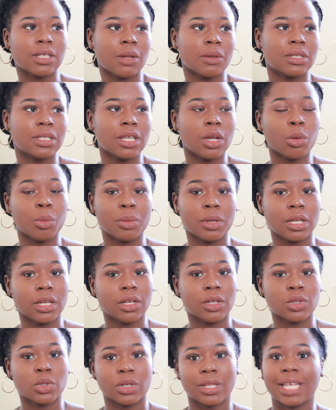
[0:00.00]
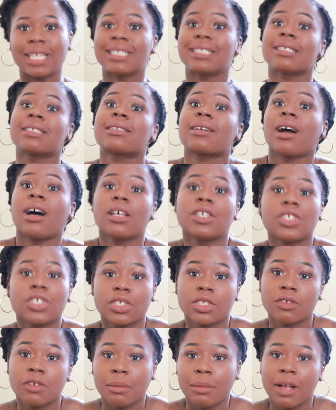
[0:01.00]
I would say opinions, or like
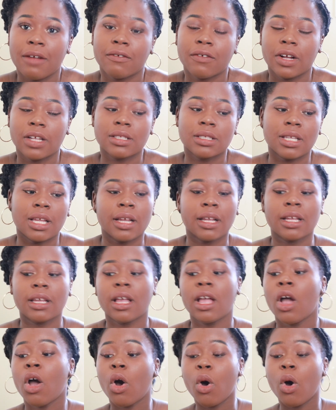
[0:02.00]
discussions from my friends, like,